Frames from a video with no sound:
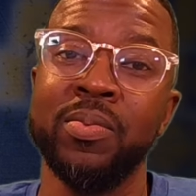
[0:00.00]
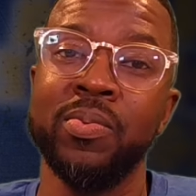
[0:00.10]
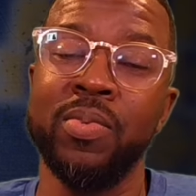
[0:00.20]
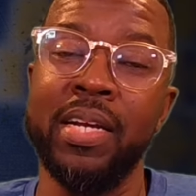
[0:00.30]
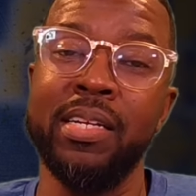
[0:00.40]

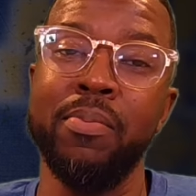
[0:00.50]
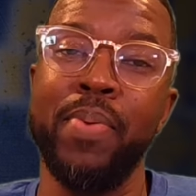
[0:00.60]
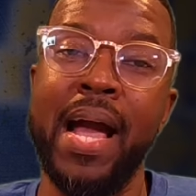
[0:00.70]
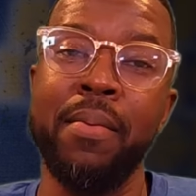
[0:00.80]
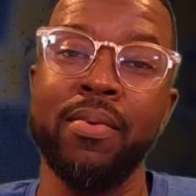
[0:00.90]
Running the
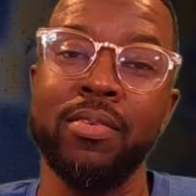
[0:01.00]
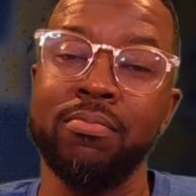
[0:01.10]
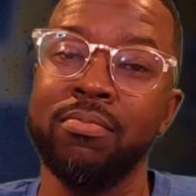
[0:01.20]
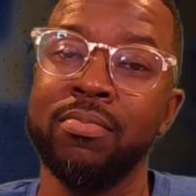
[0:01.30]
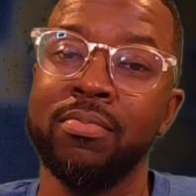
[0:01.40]
back.
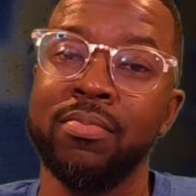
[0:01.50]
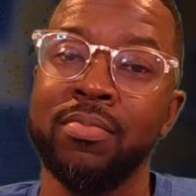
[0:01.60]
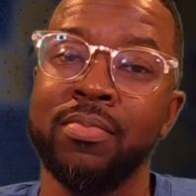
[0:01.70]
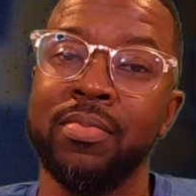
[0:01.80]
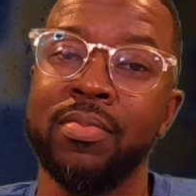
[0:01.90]

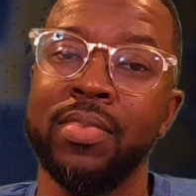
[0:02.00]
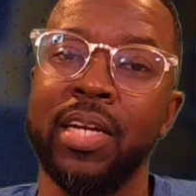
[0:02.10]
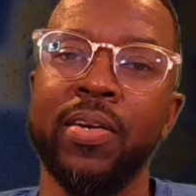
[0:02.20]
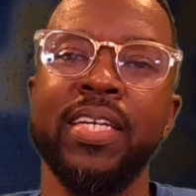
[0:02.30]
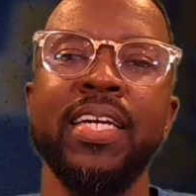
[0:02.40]

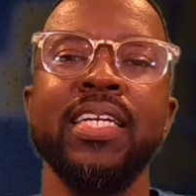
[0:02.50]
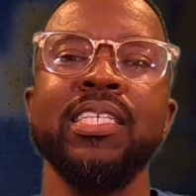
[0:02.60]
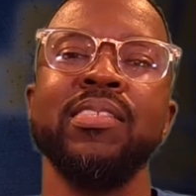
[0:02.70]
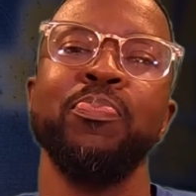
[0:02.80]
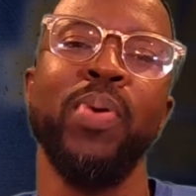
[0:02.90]
There he
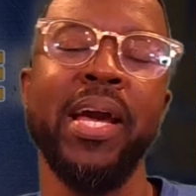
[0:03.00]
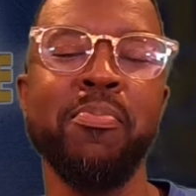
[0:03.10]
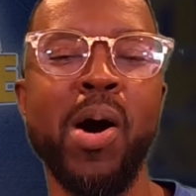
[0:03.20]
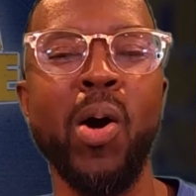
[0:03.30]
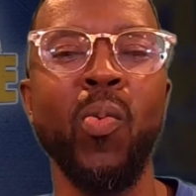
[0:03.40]
is. Big
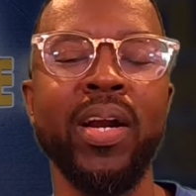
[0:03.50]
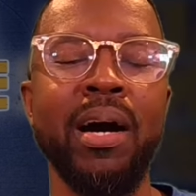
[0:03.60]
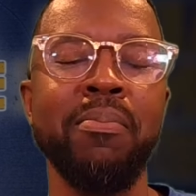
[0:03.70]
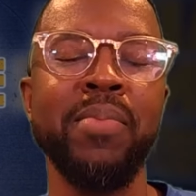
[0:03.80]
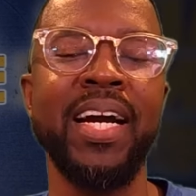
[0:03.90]
Mo. What
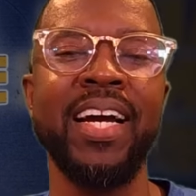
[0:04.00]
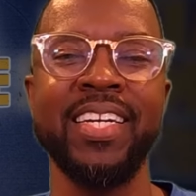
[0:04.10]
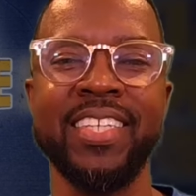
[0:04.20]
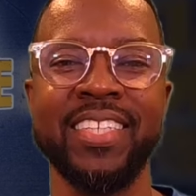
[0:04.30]
up, man?